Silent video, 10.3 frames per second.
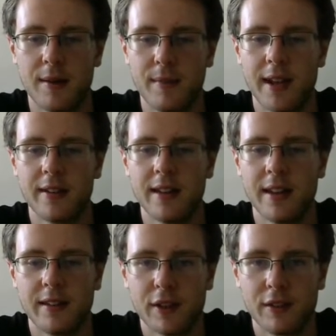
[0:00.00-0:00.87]
area
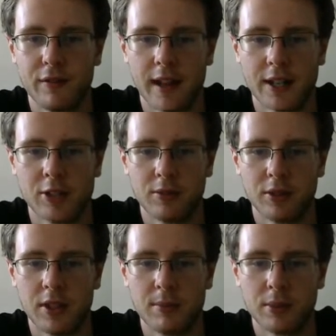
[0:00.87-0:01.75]
of convection
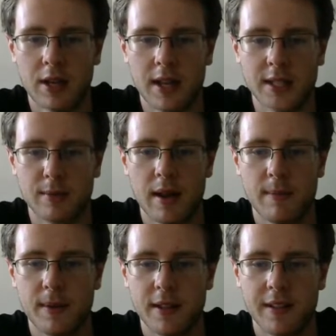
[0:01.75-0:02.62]
really blossom
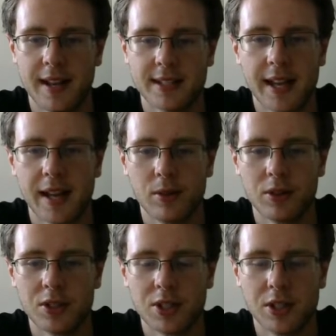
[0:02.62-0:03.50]
up in the last
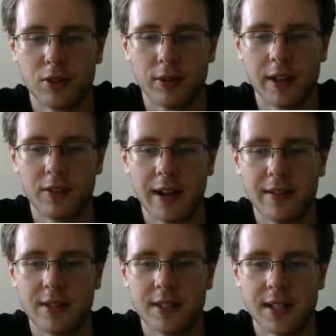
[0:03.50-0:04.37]
hour or so right
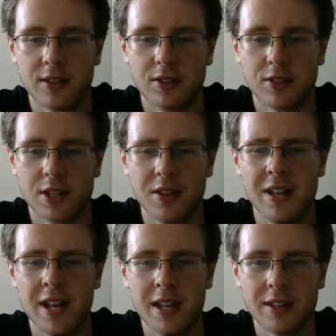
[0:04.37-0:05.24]
around the center.
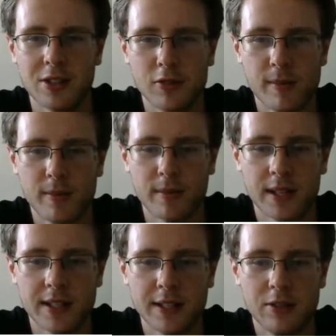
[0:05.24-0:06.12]
So the storm
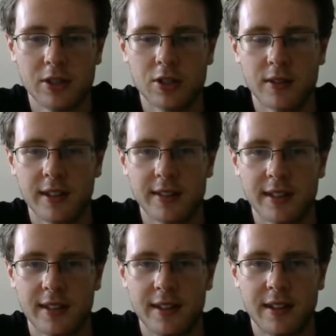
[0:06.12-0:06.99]
continues to
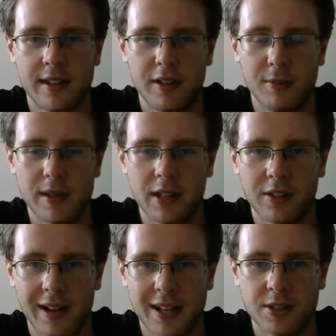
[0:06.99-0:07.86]
strengthen, albeit
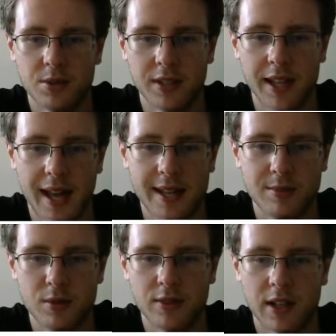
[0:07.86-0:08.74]
gradually, as
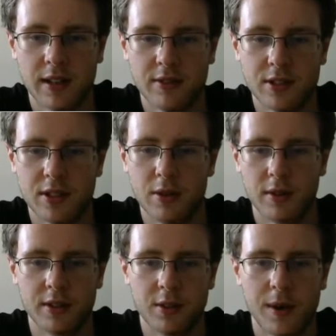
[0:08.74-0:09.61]
it moves off to the
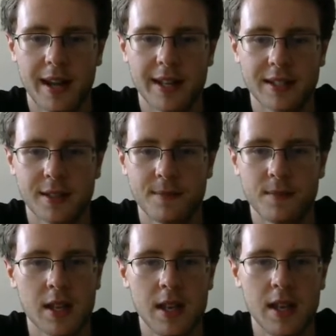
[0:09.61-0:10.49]
north and west.
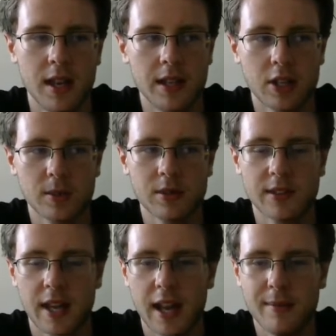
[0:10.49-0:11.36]
In terms of
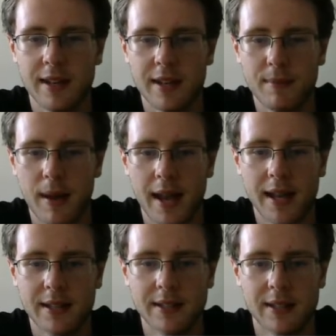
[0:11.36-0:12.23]
timing and
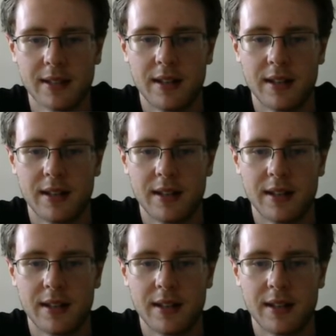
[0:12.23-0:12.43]
impacts,